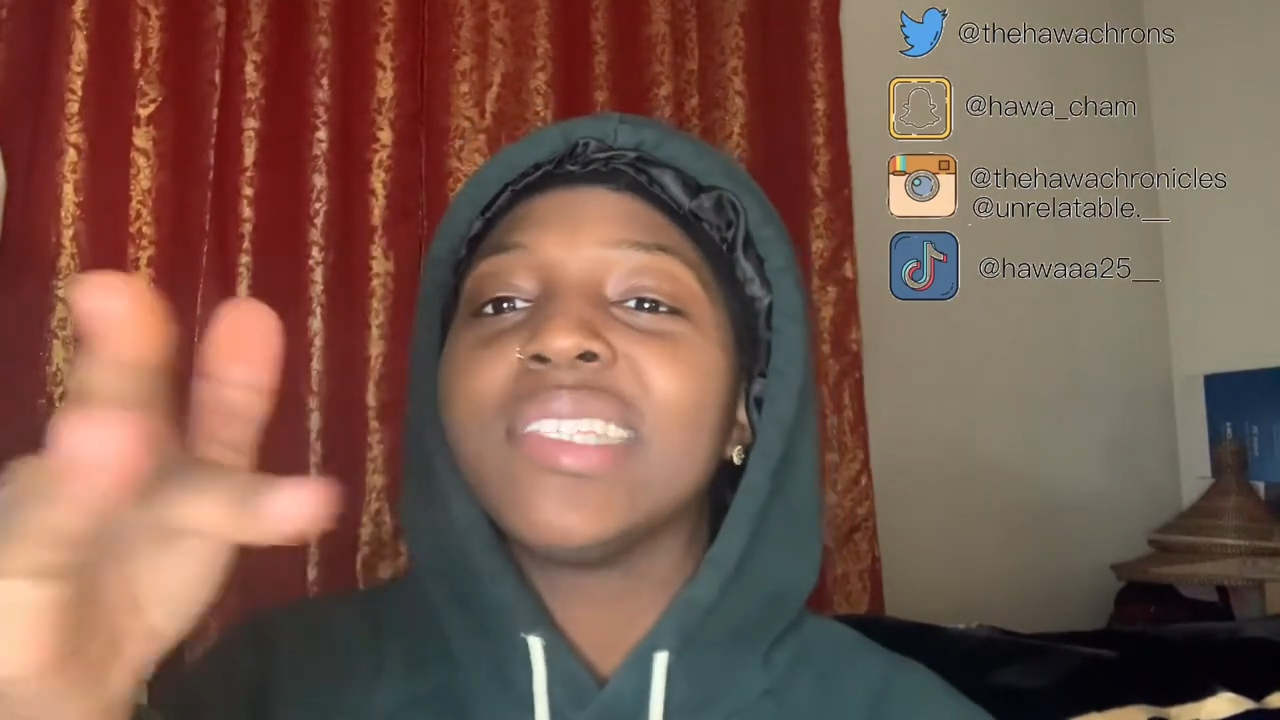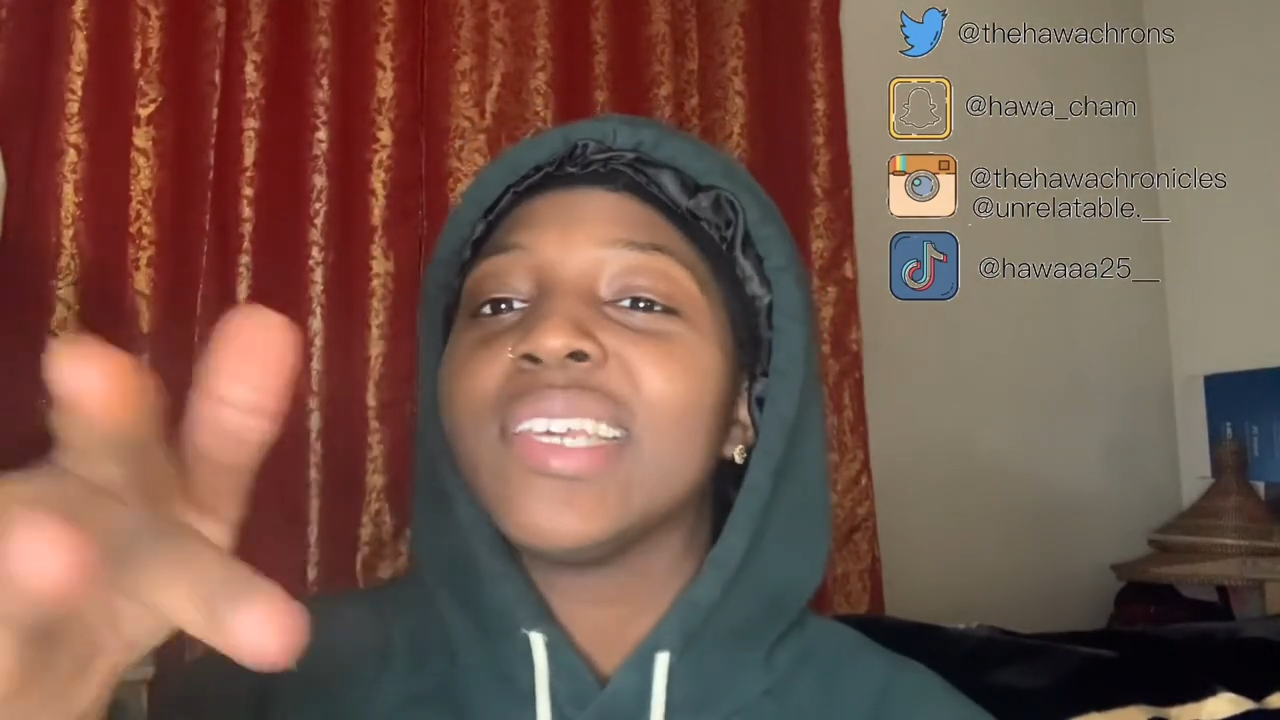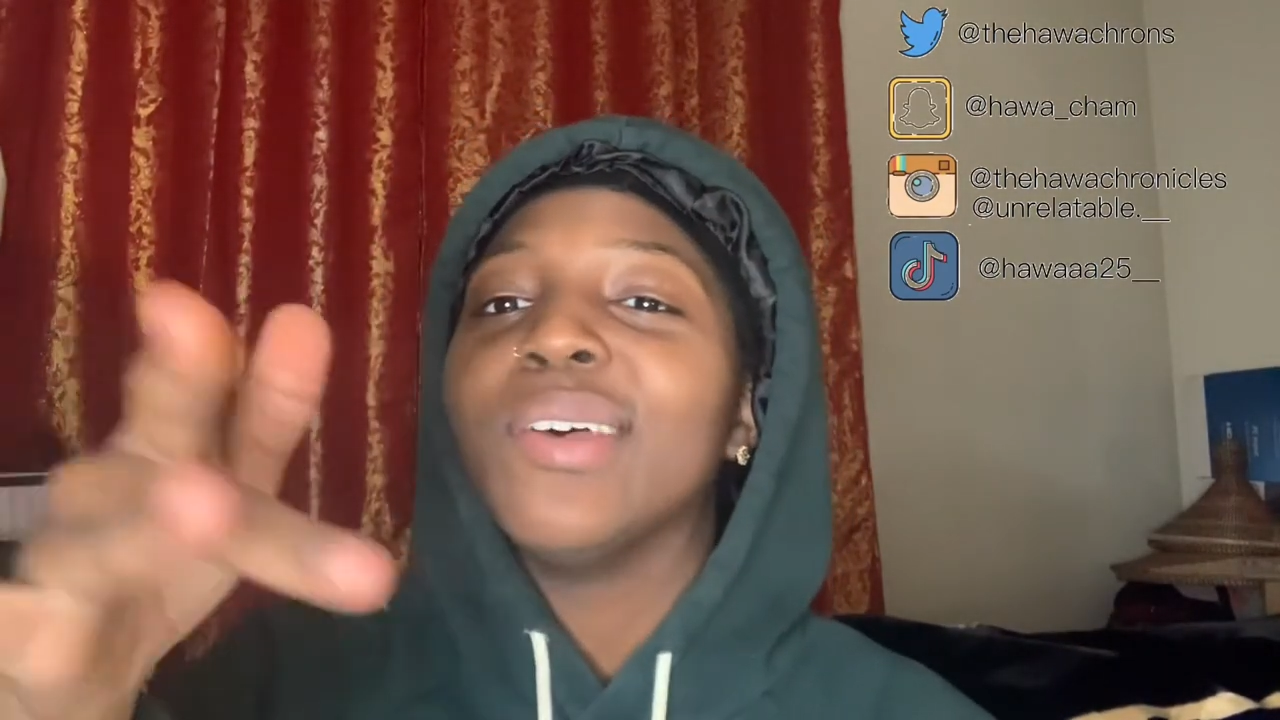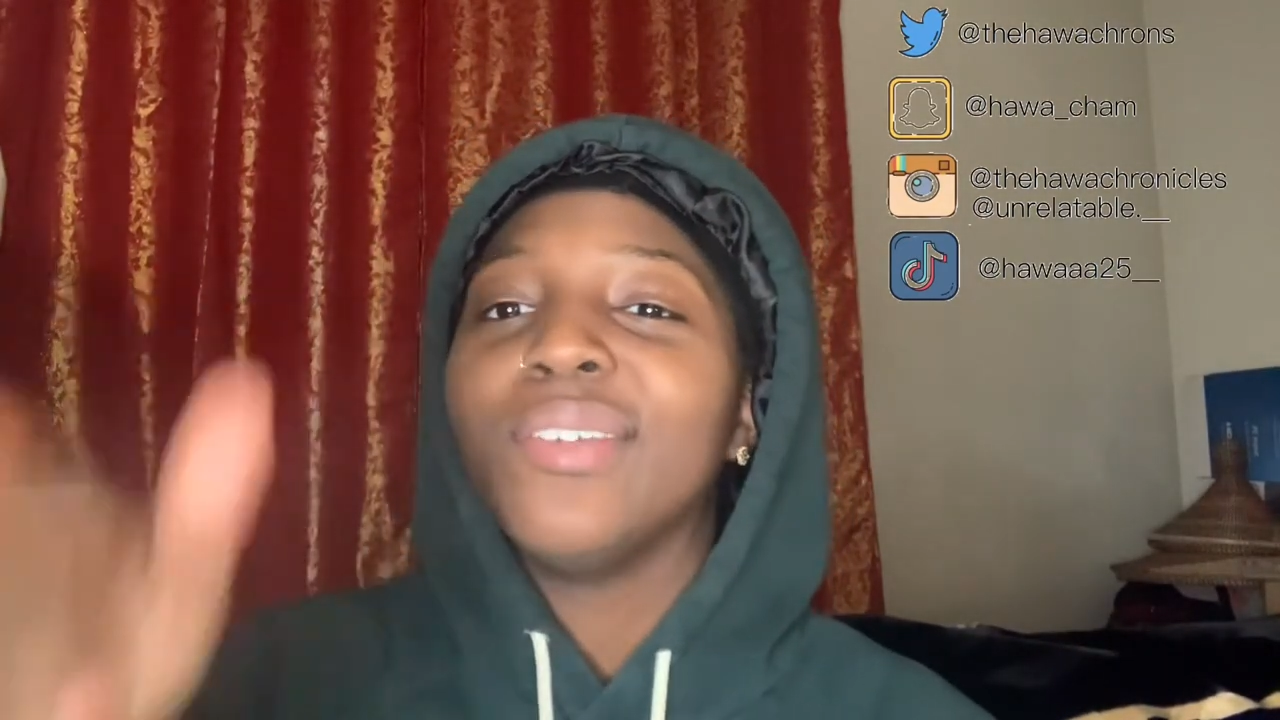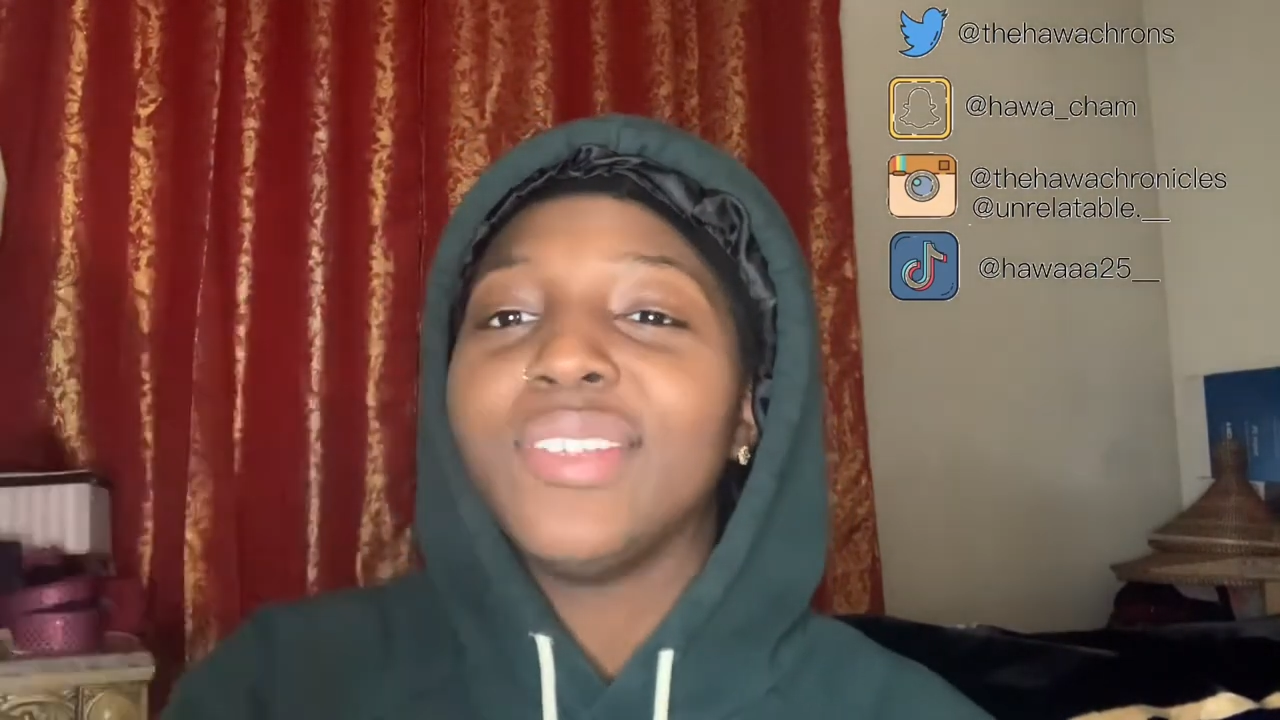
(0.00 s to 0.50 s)

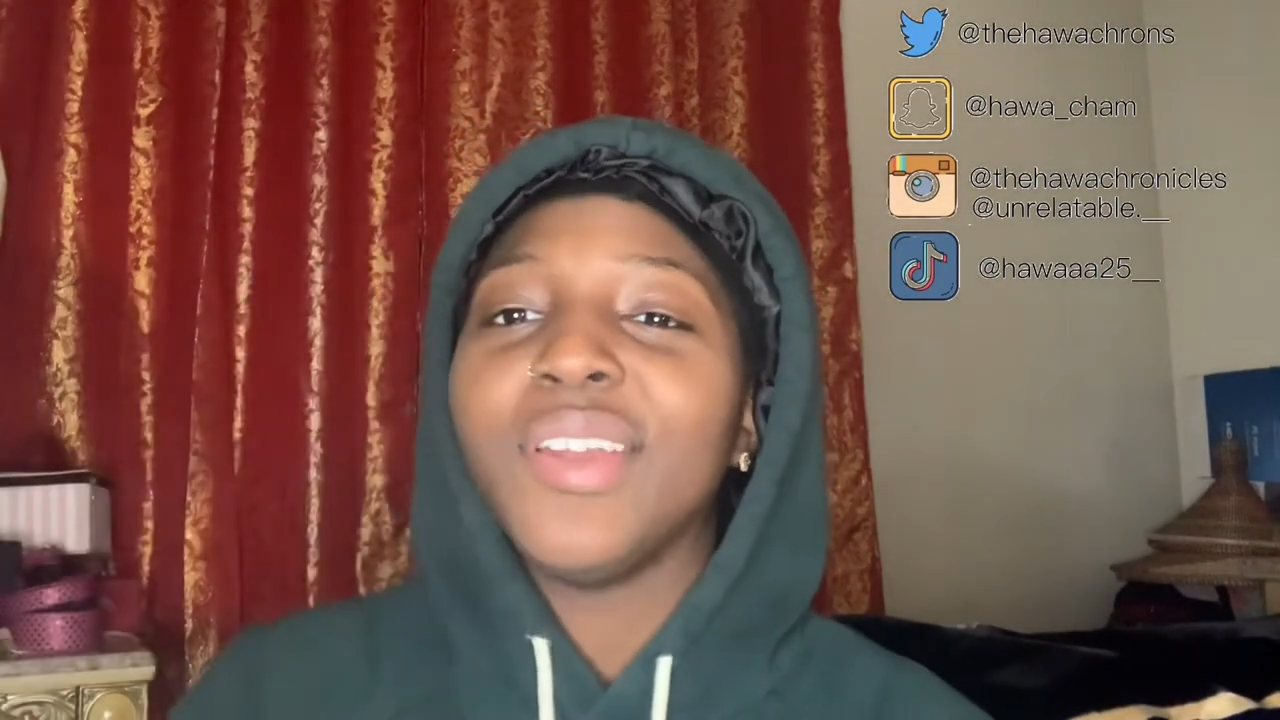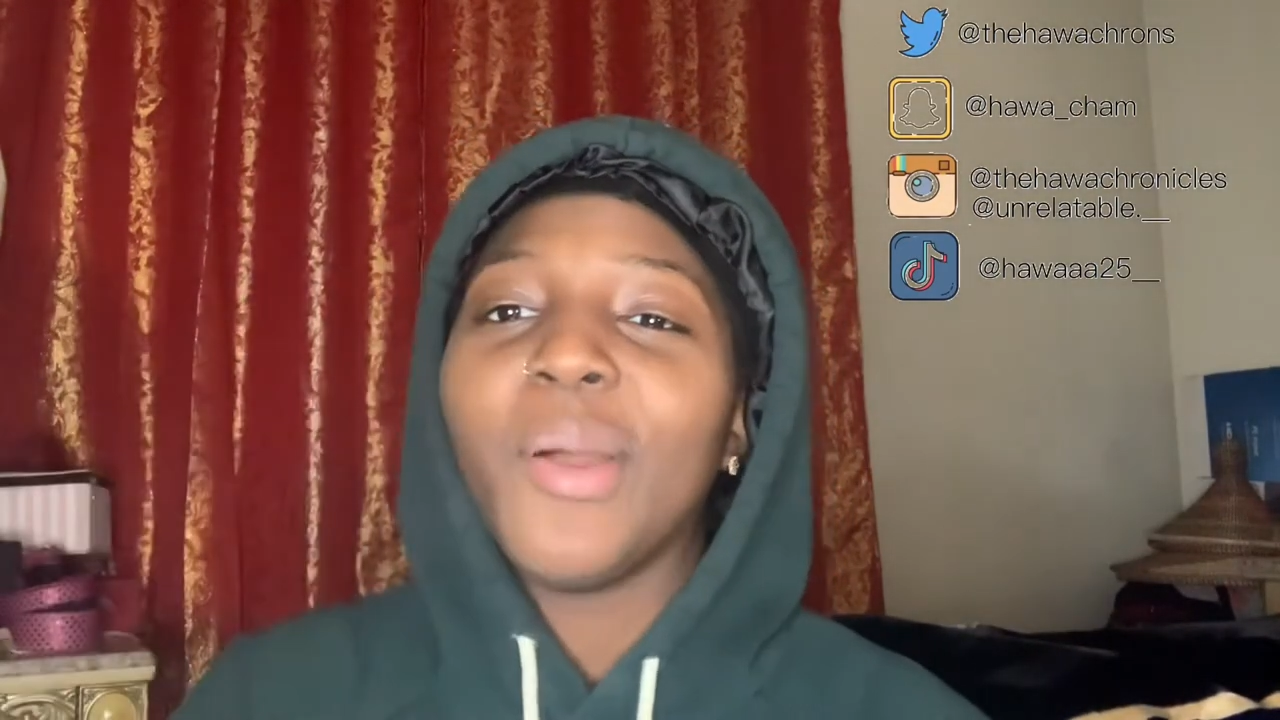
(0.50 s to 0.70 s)
skills, you know.